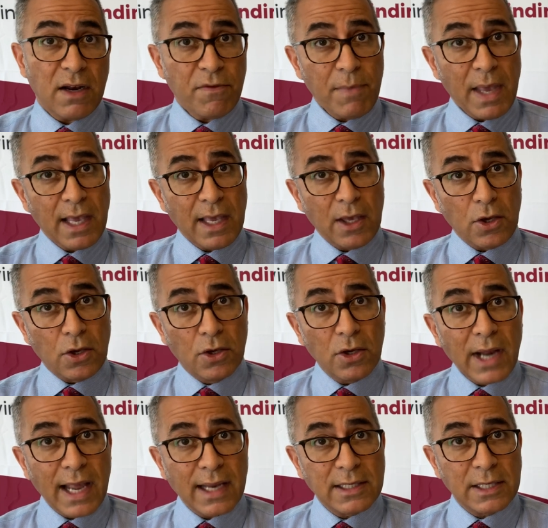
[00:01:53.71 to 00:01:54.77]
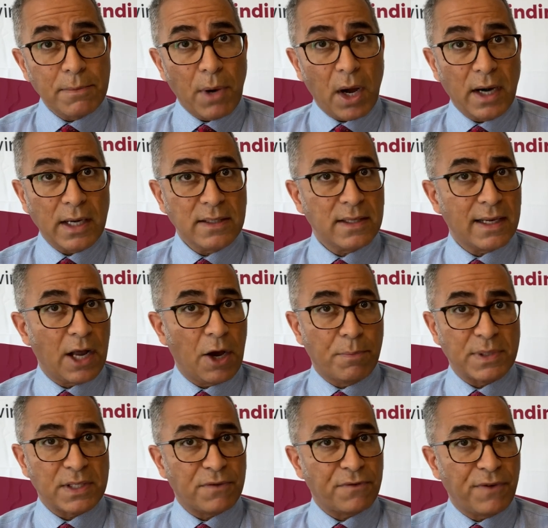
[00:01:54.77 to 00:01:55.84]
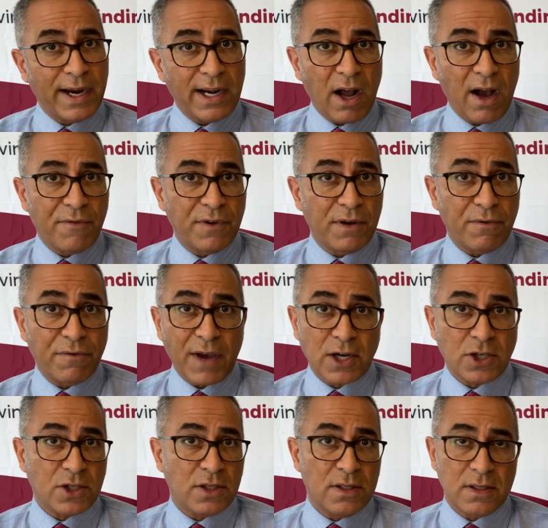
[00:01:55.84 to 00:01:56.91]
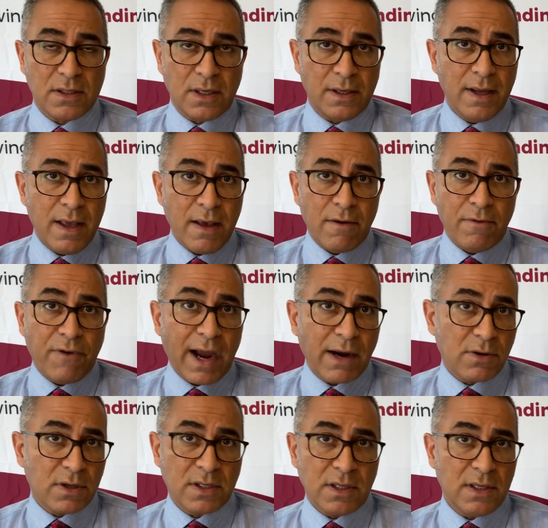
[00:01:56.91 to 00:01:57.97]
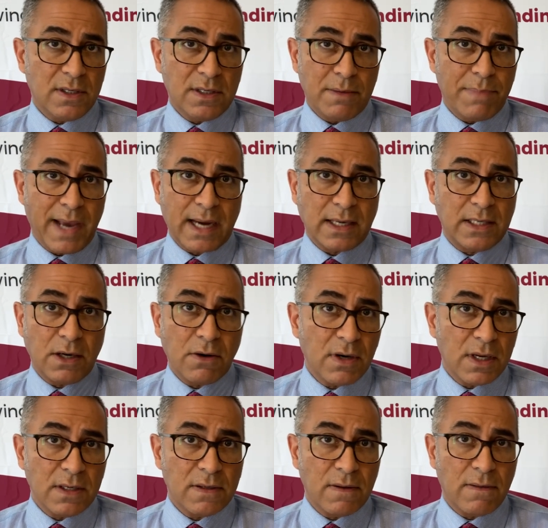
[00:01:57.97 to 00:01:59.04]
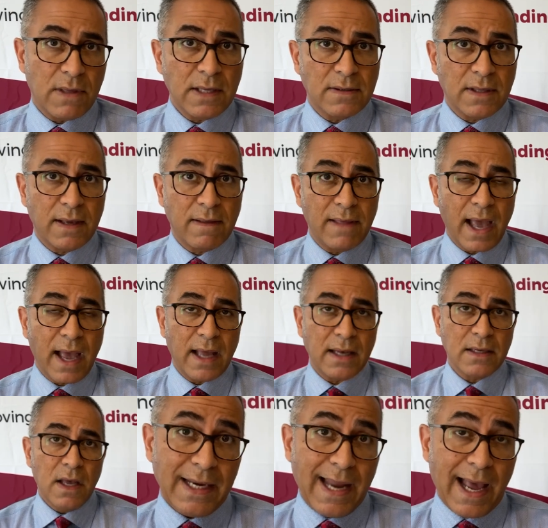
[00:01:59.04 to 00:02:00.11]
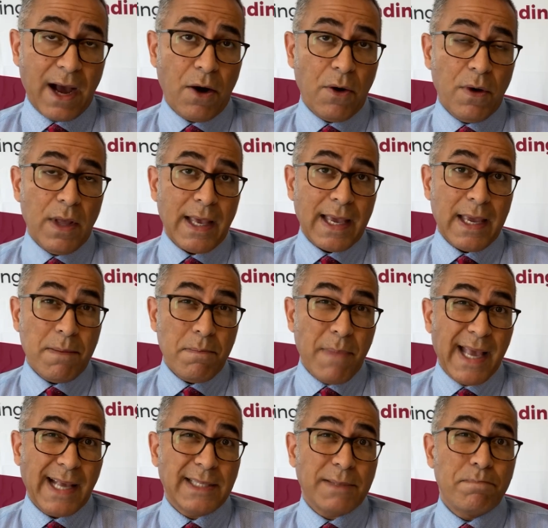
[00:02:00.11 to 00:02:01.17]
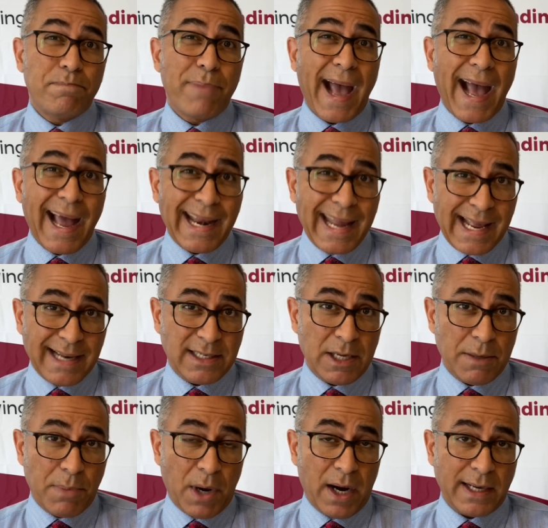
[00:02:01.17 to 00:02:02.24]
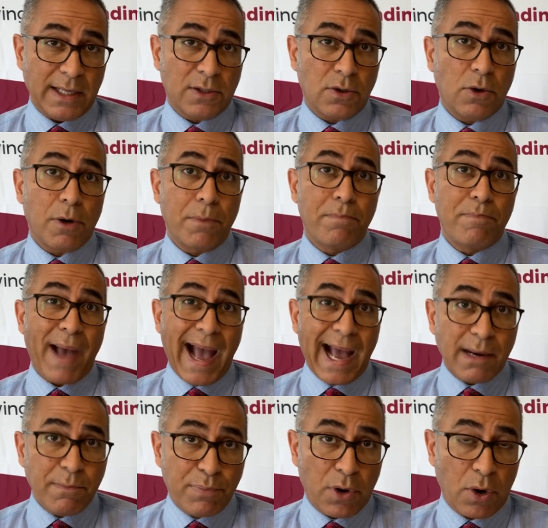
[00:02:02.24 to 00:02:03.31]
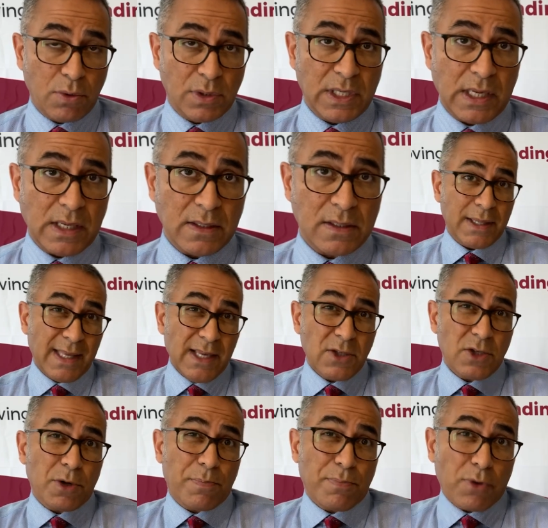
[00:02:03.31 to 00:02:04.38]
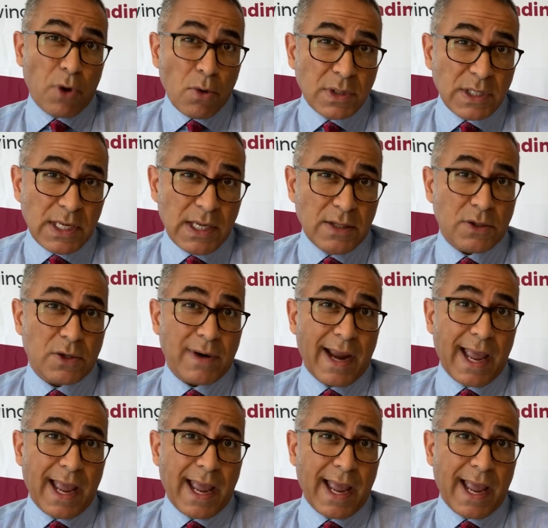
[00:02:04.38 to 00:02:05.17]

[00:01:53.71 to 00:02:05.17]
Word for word: of making good antibodies that help us fight off infections and viruses and bacteria and things like that, now it makes bad antibodies or bad proteins. These are proteins or